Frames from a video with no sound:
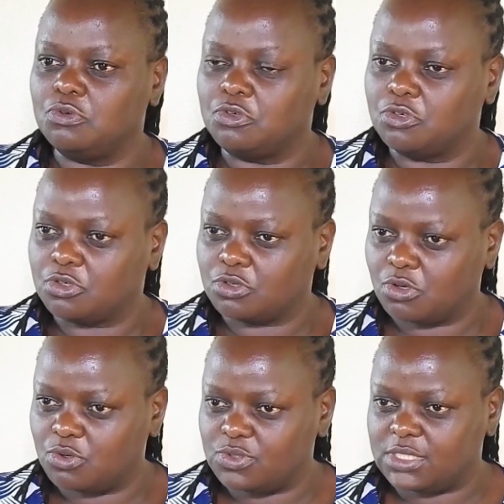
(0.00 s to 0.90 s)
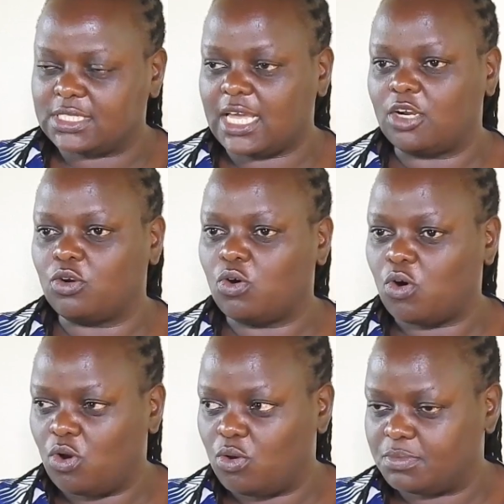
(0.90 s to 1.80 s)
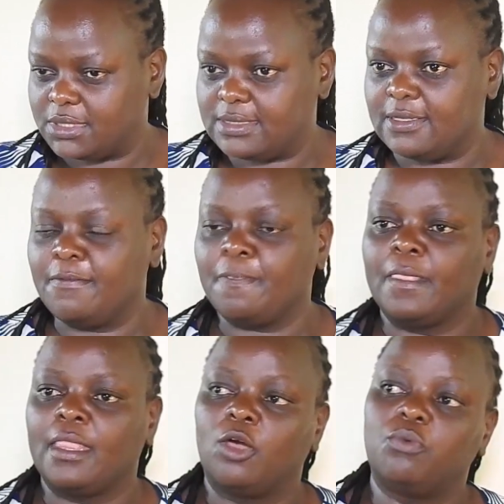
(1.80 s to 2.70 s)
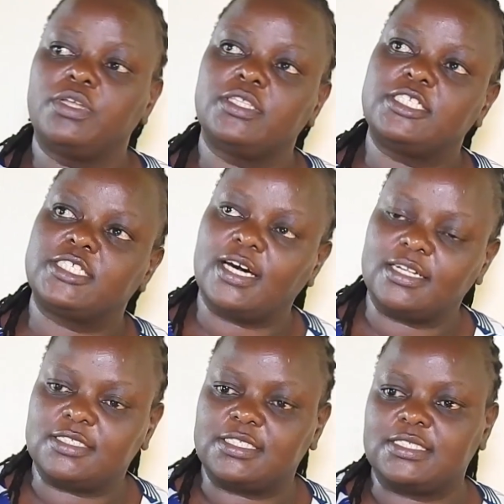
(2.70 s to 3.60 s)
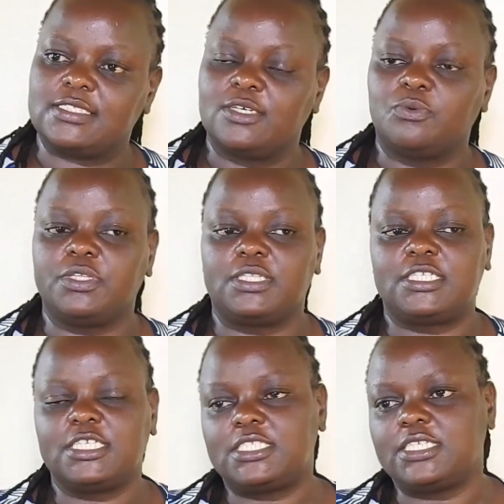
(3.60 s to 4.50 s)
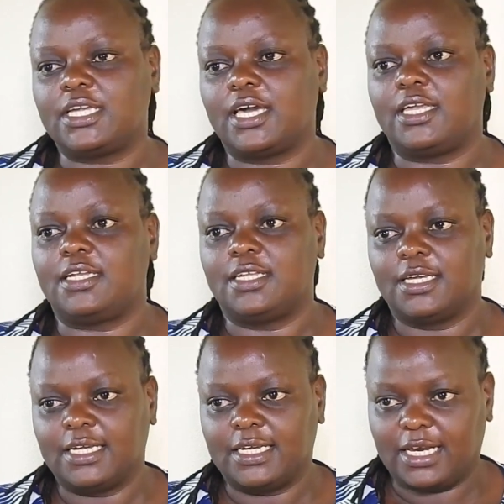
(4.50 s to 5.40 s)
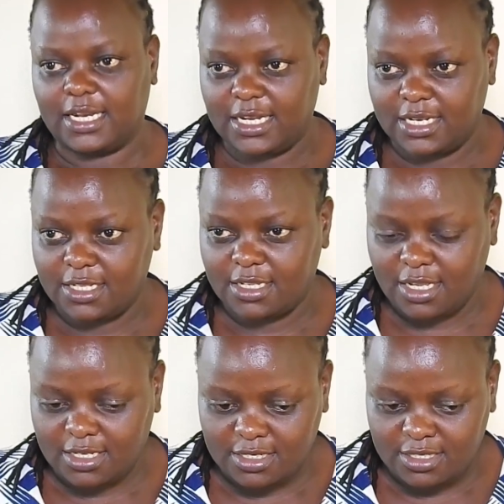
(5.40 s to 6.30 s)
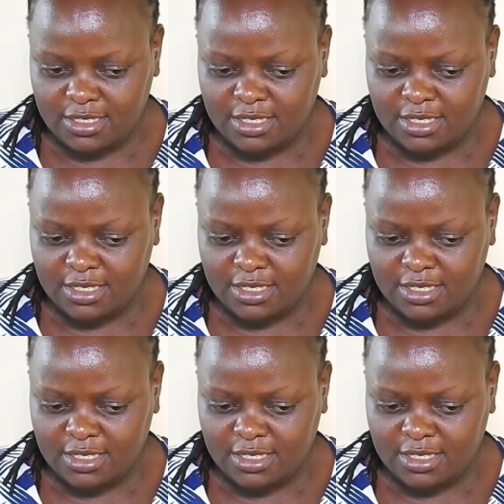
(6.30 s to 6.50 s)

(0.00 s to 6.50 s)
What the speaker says: good rows and columns, with charts, with teaching aid and learning aid.